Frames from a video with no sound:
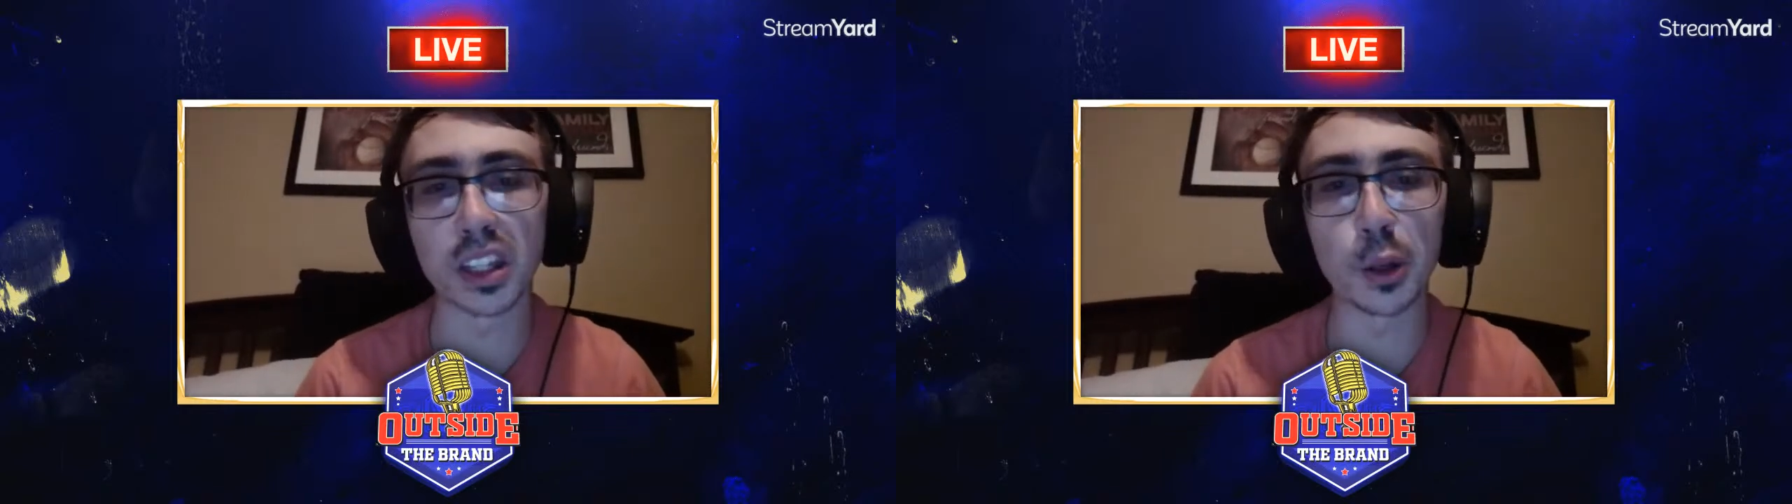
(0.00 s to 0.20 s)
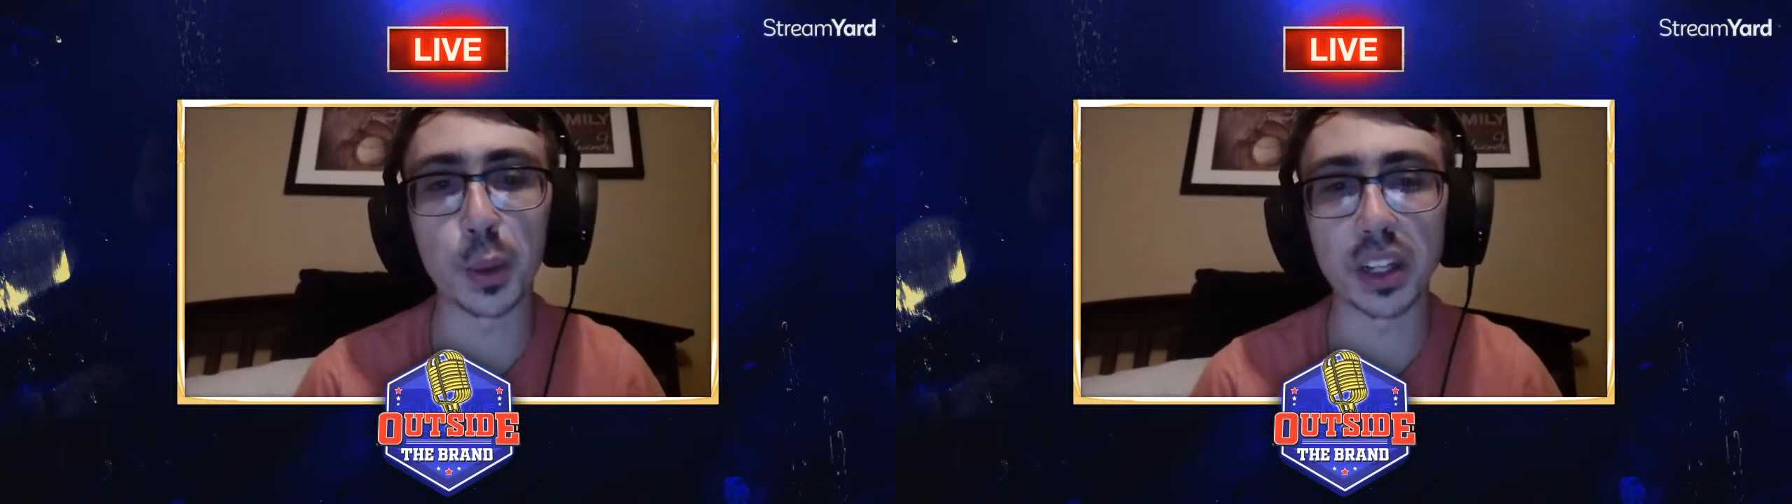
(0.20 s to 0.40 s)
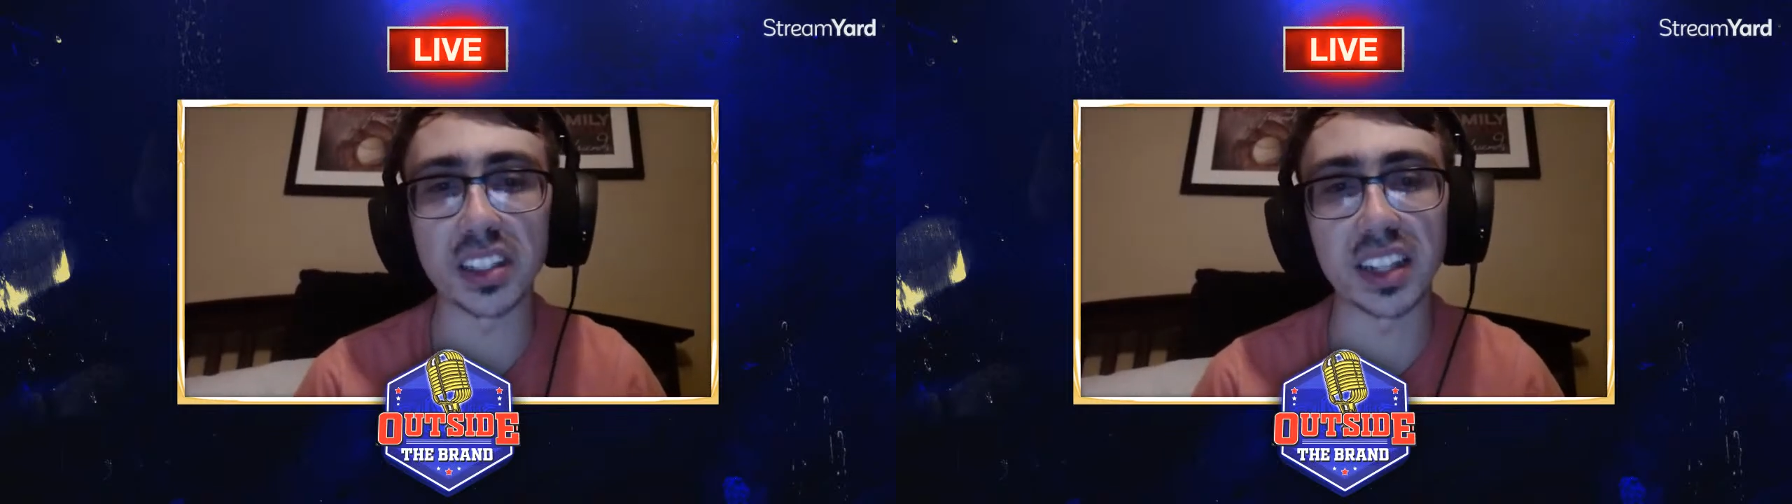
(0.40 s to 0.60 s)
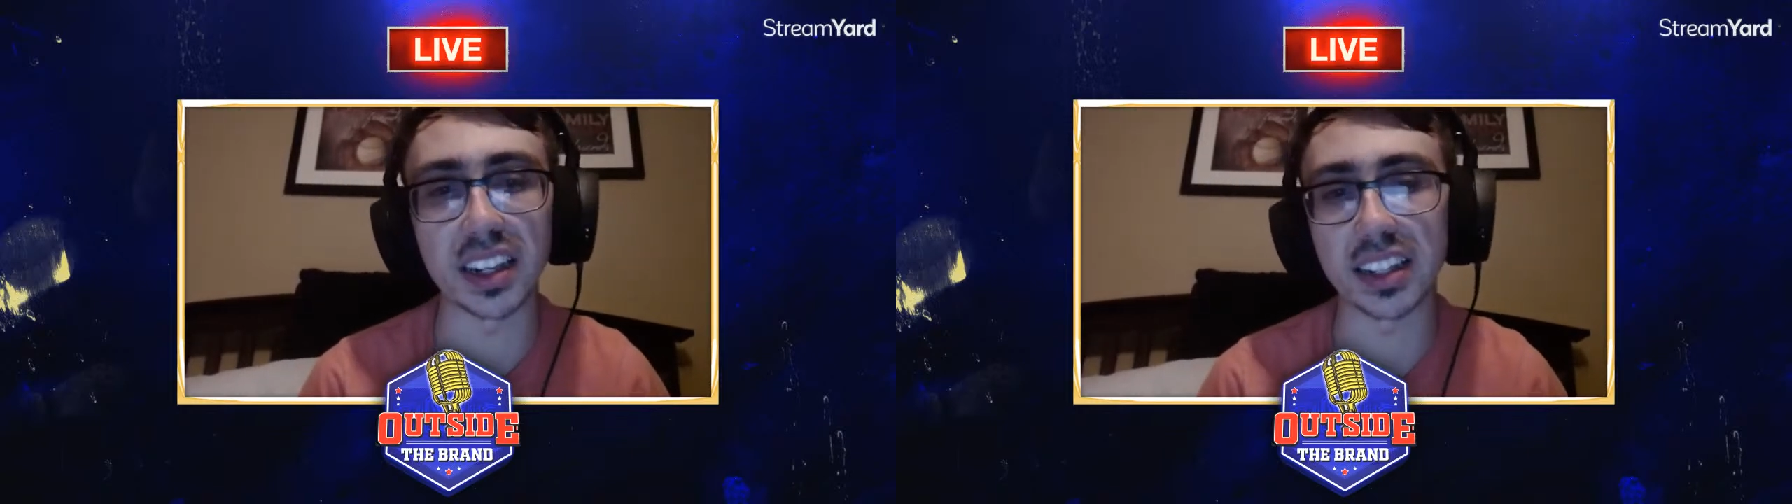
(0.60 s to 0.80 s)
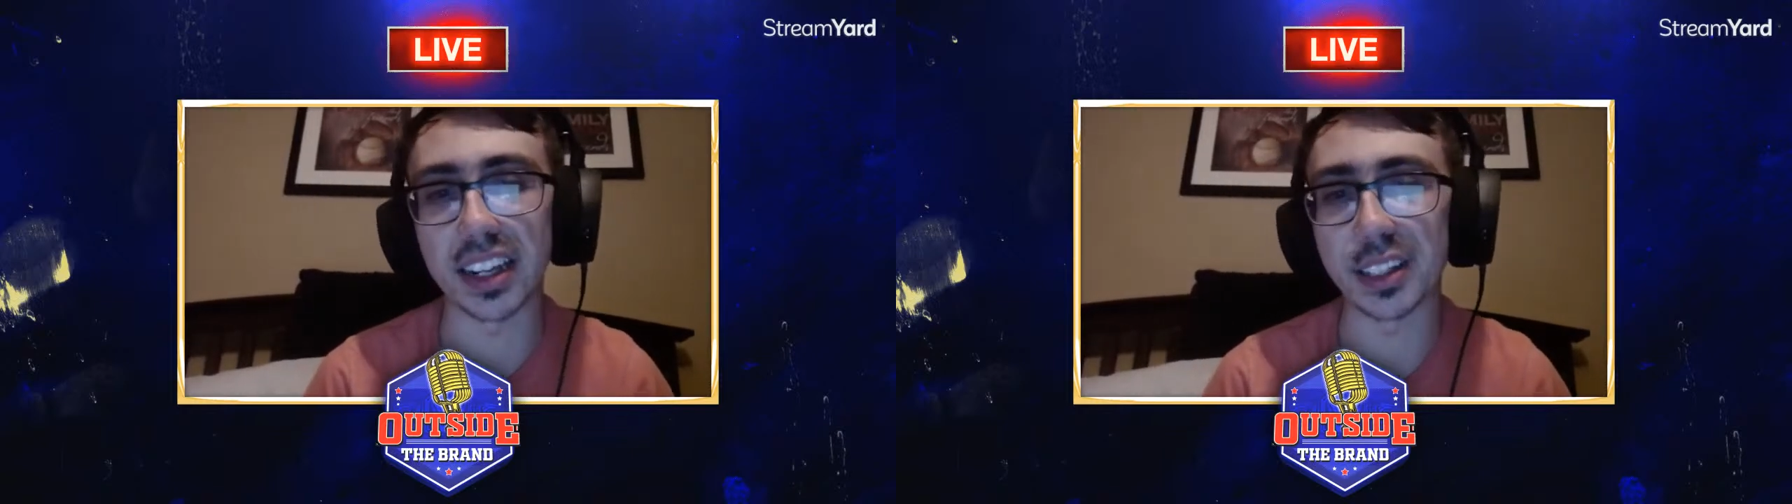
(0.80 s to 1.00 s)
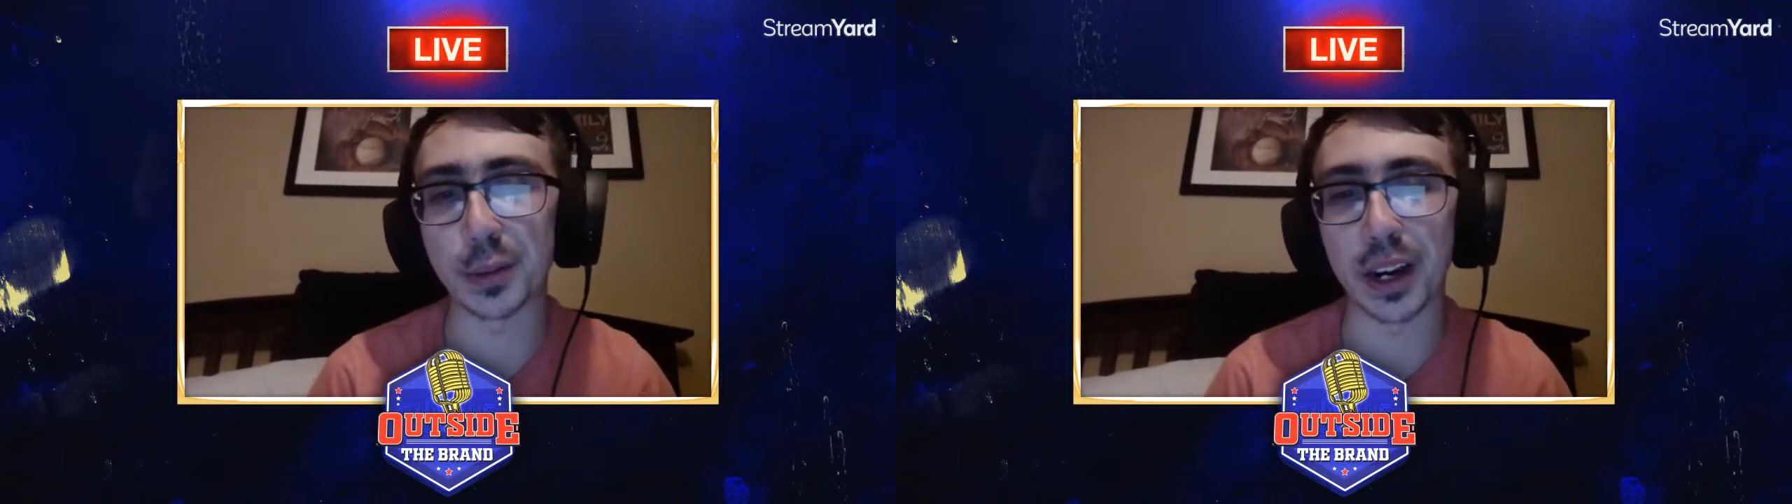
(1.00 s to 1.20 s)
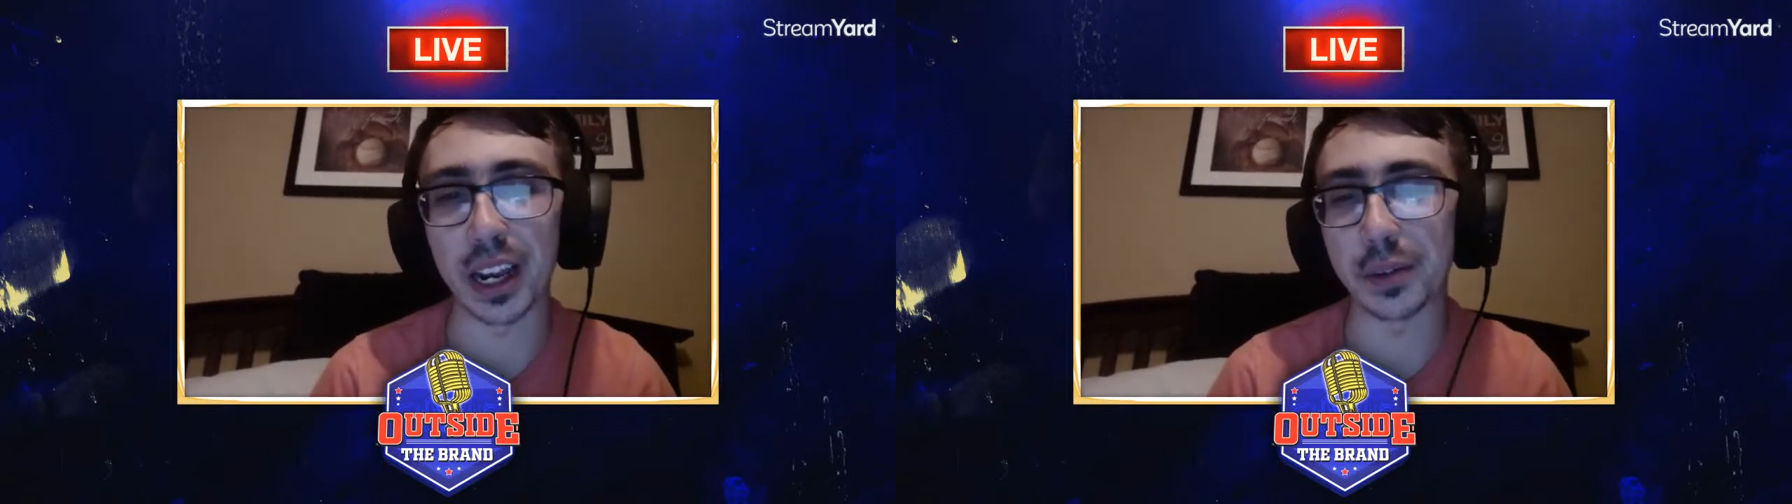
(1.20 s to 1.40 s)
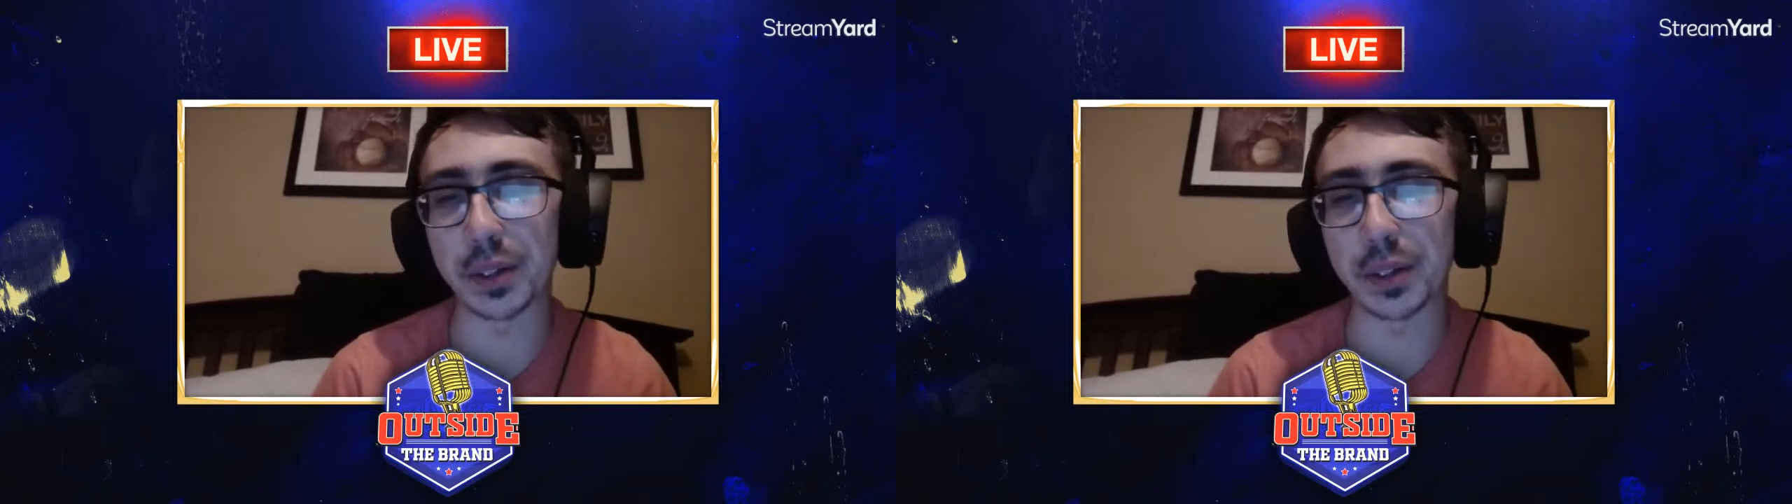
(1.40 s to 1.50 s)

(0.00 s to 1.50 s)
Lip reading: Wednesday nights, wherever